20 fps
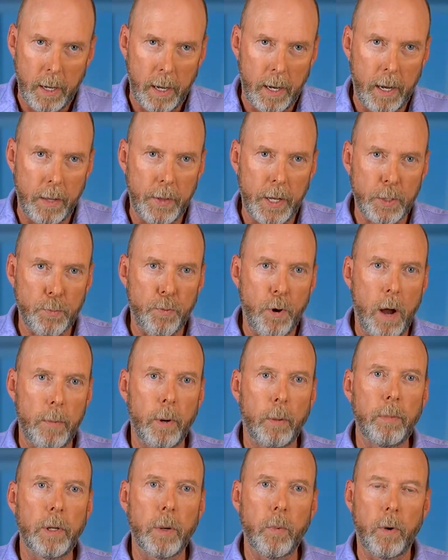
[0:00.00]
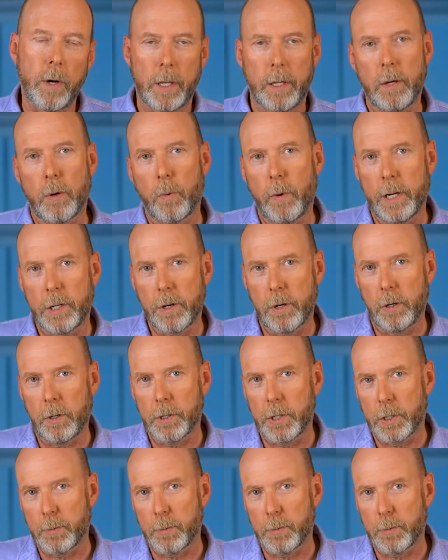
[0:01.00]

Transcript: That's probably one of the originals.